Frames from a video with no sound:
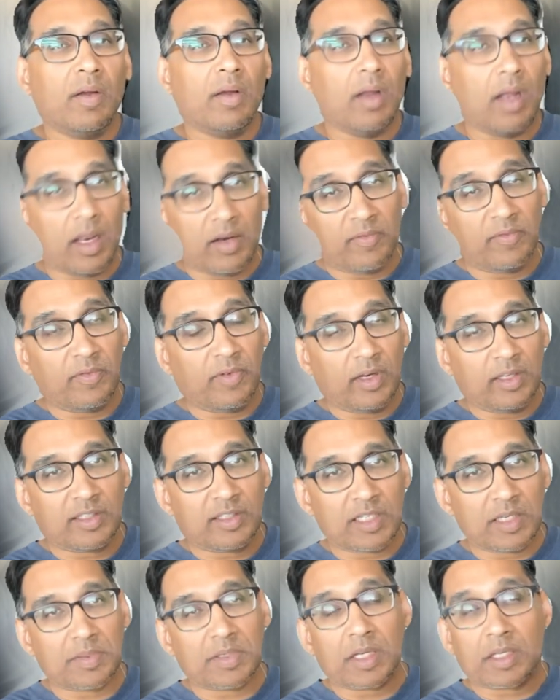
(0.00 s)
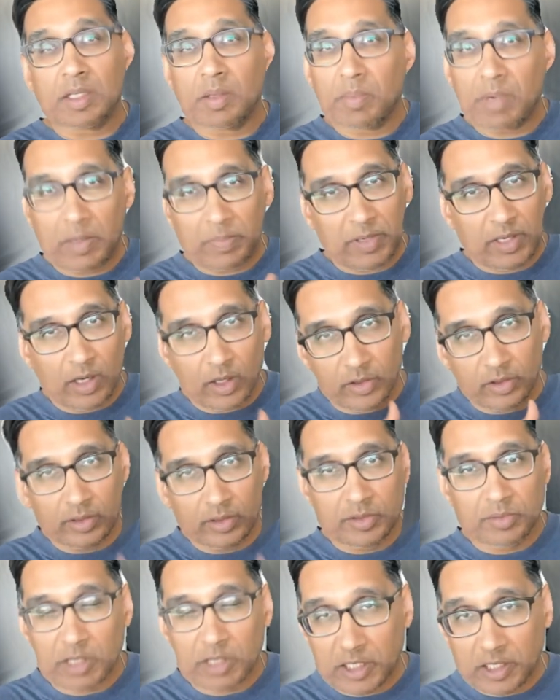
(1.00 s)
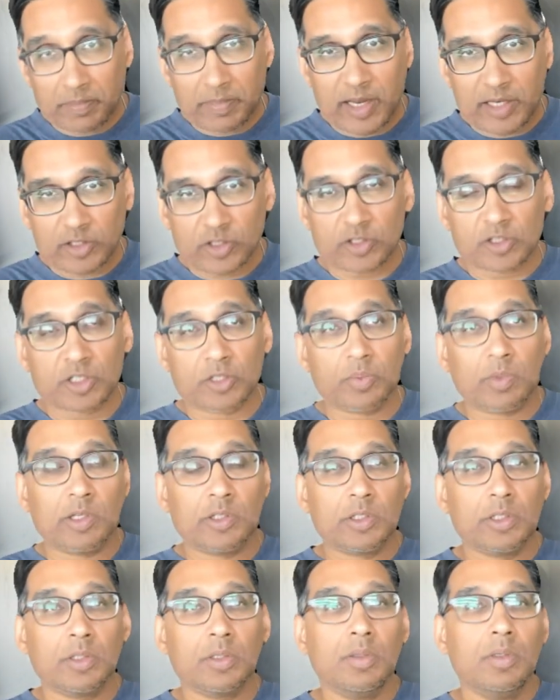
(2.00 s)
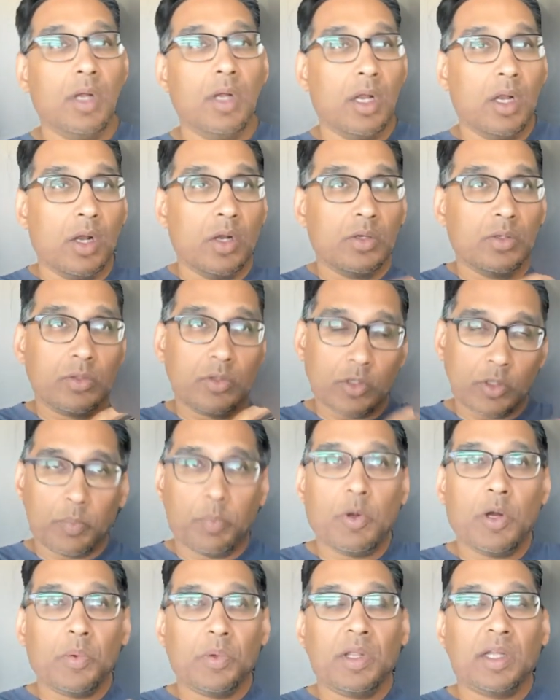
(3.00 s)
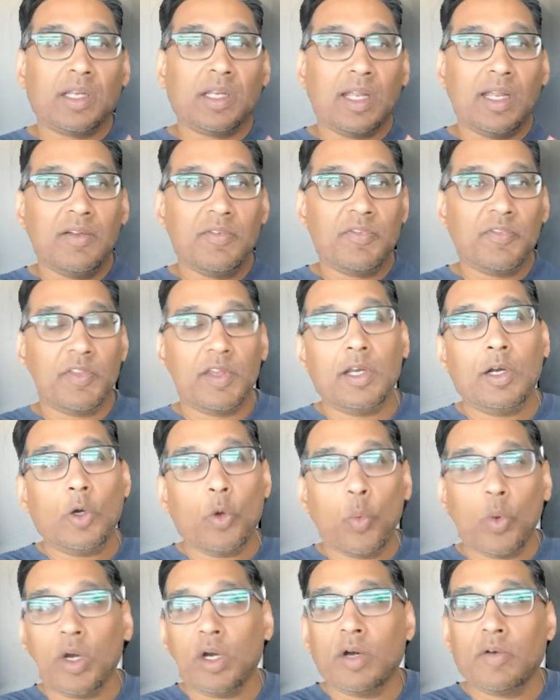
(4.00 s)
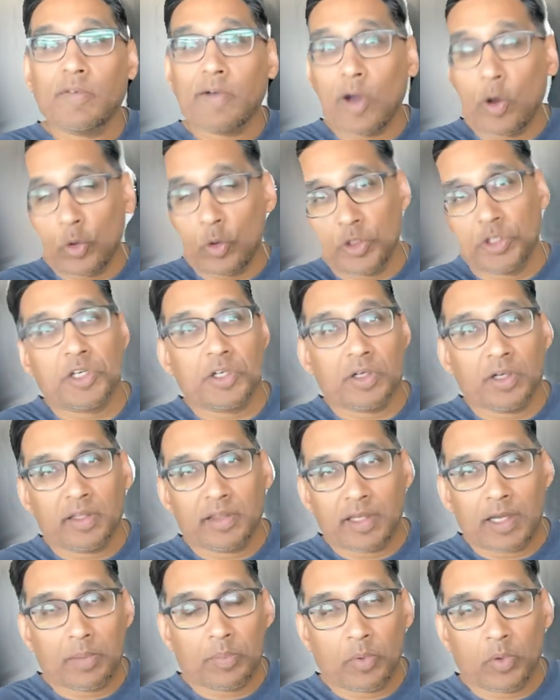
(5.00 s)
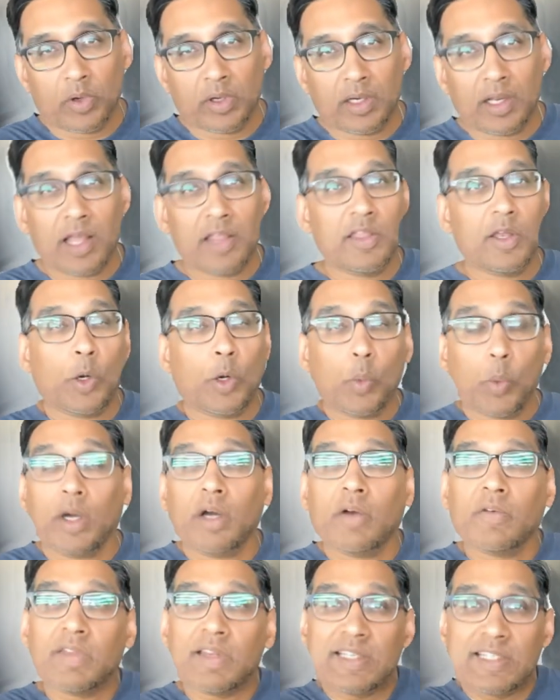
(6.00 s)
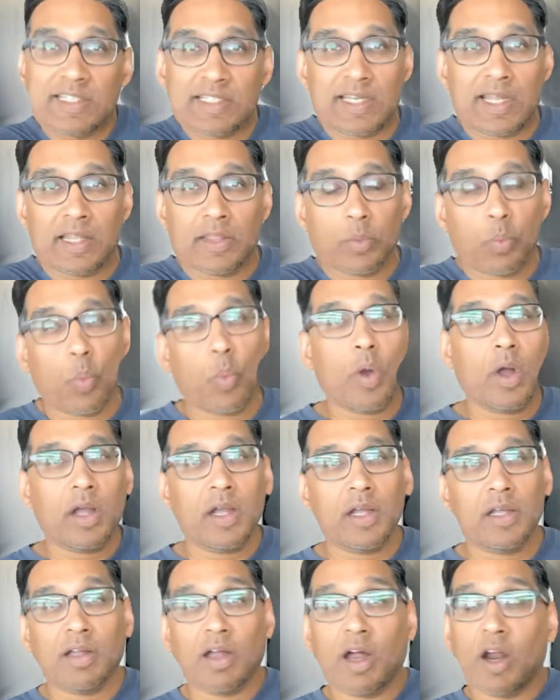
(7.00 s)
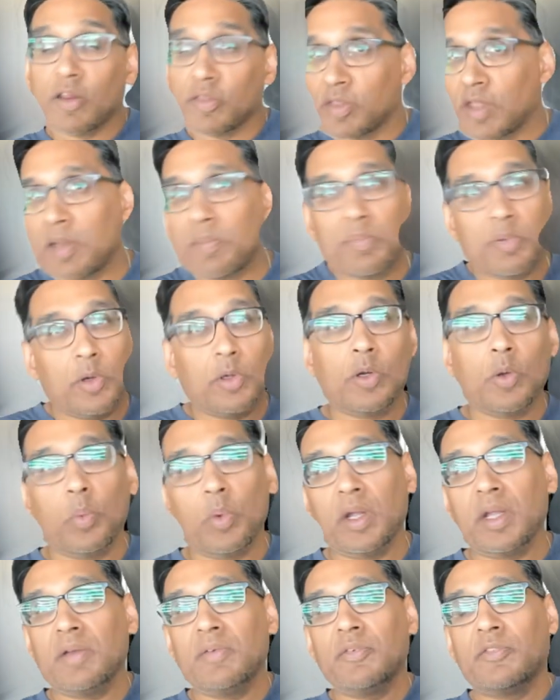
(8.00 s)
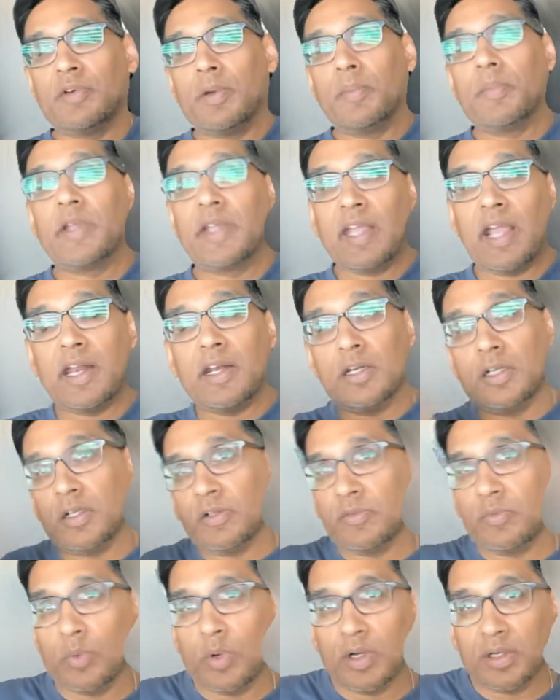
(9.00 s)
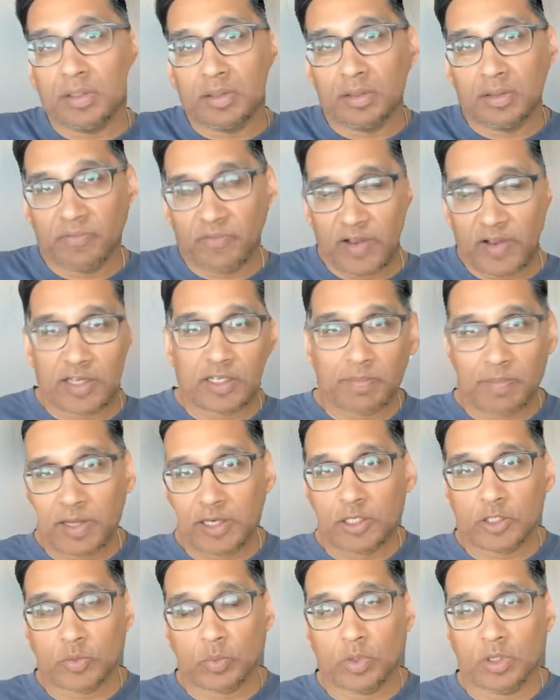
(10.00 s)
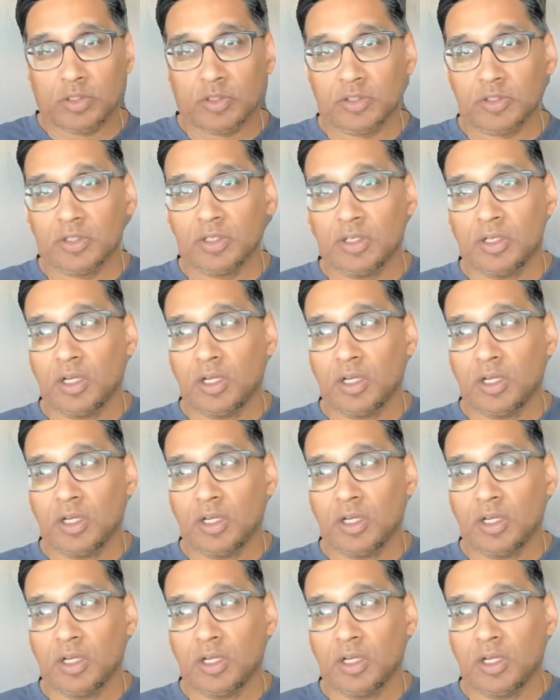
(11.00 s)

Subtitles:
and it seems like there might be other Jedi Masters as well too, to the point where like if they are aware of Osha at that point and they're aware of the Sith, why are they broke away from the canon of what Phantom Menace was?